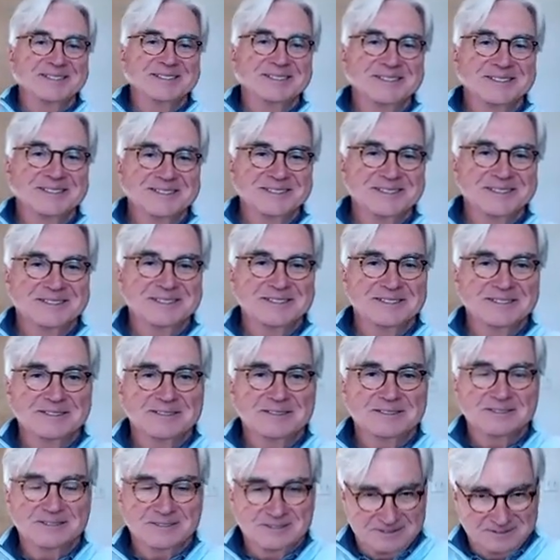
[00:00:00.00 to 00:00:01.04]

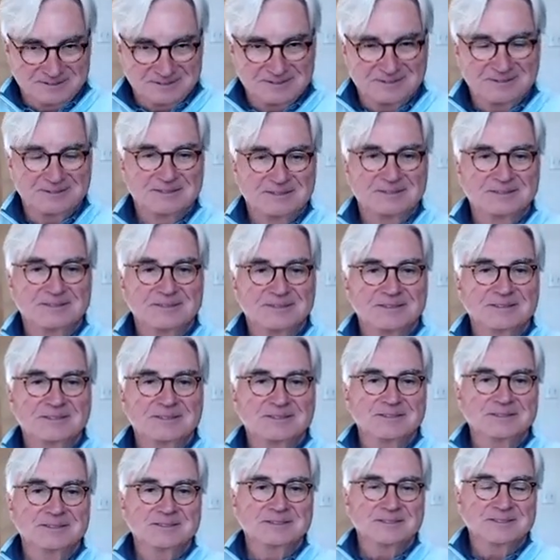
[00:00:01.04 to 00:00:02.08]

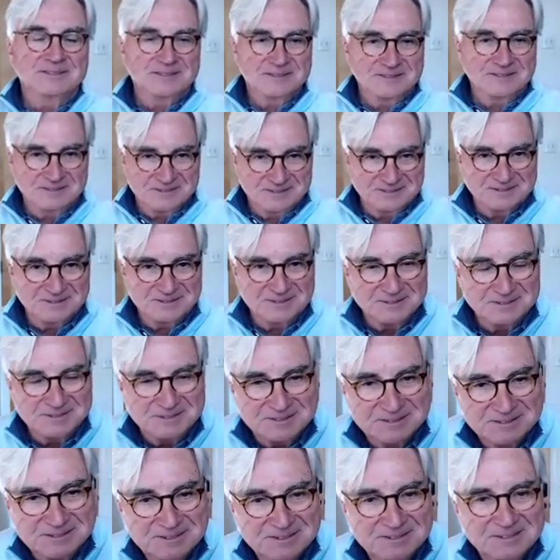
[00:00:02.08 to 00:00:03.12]

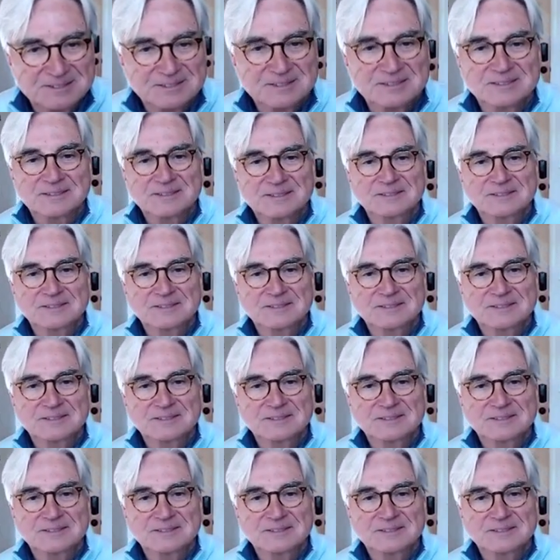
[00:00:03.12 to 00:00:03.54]
(silent)